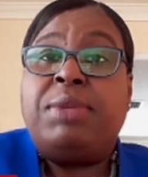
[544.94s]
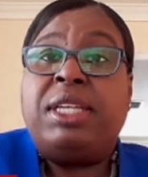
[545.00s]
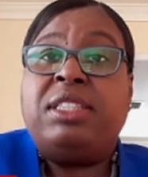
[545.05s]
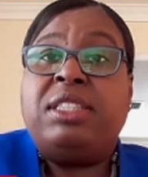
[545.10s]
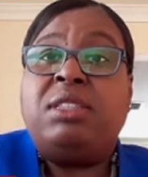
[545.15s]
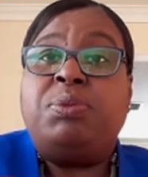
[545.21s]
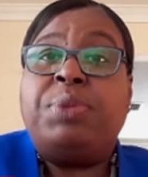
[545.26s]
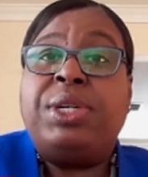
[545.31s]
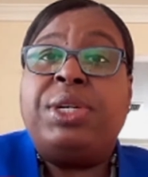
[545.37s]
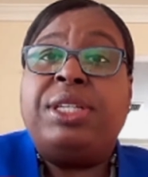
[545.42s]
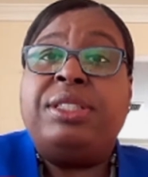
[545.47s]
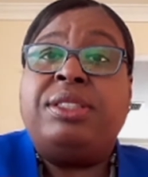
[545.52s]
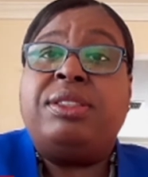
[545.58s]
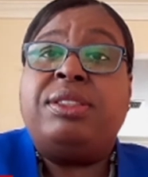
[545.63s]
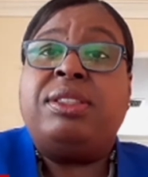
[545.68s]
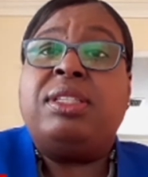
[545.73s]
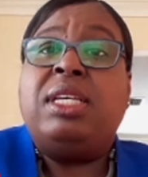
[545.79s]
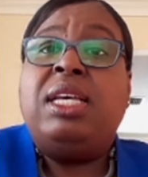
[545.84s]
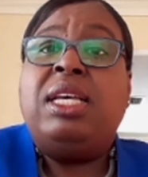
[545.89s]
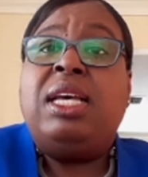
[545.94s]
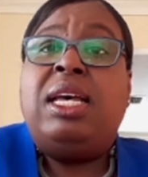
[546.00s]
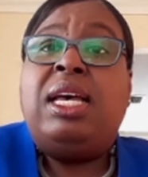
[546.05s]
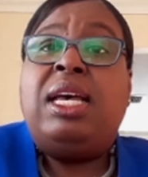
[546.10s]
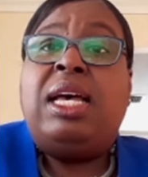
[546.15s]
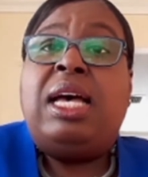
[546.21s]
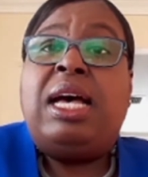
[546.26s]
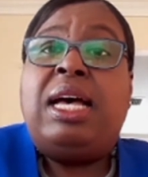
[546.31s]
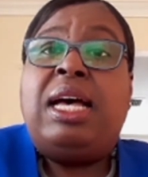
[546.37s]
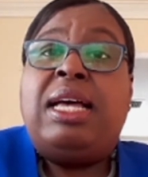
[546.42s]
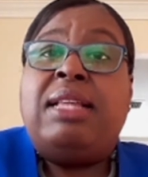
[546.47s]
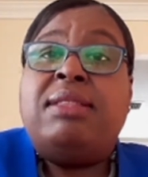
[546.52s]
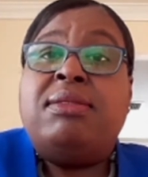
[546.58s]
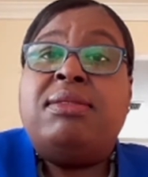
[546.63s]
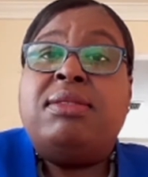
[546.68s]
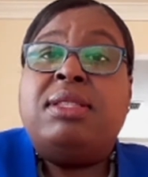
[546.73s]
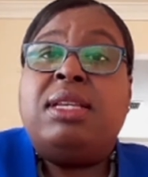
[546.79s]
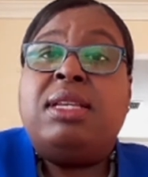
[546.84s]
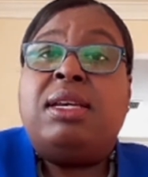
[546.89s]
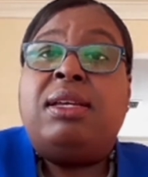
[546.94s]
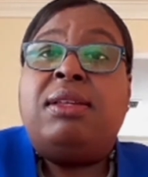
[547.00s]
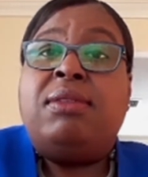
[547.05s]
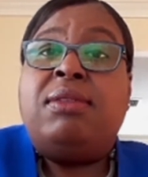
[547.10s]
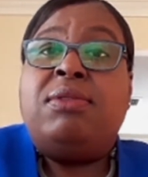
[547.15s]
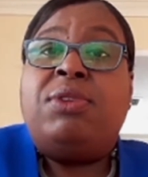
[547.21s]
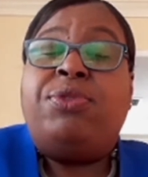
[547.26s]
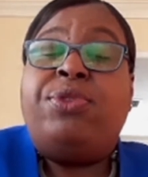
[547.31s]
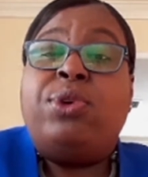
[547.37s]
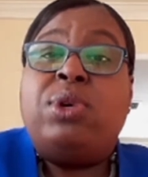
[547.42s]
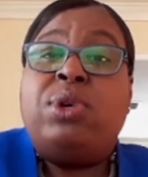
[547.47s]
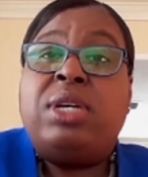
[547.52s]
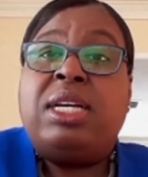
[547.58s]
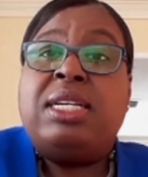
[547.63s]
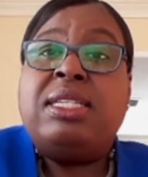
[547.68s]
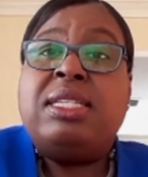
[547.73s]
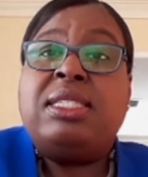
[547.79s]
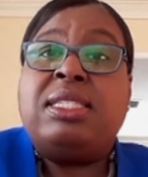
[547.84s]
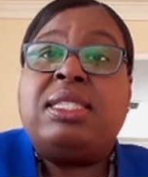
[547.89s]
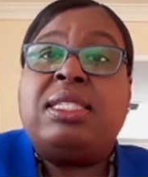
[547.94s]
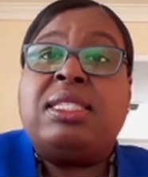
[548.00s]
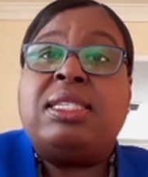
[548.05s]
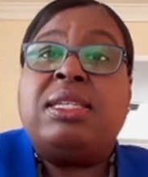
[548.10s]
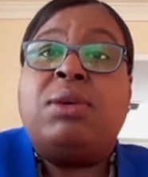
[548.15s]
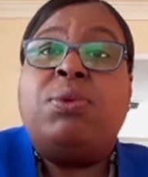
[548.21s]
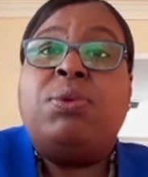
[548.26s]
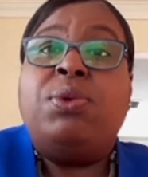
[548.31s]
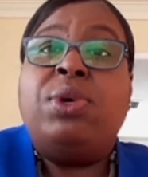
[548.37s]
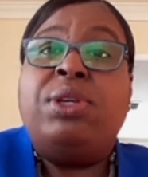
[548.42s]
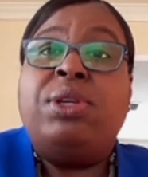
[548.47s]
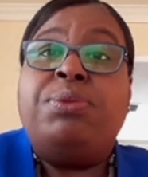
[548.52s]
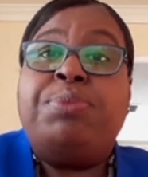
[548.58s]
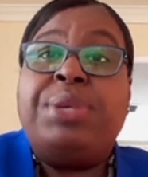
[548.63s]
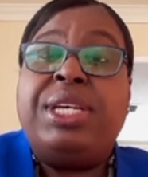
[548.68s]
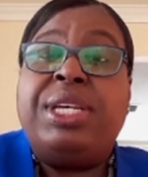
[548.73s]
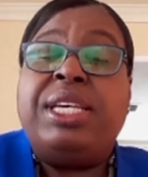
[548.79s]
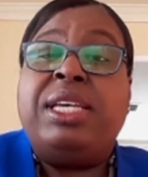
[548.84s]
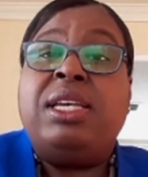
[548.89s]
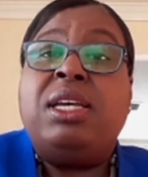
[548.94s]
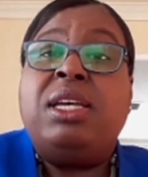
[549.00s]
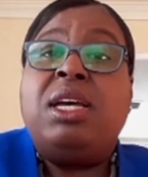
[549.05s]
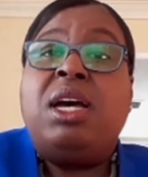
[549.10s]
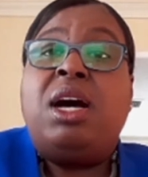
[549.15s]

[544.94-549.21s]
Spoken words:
experts, and the focus would be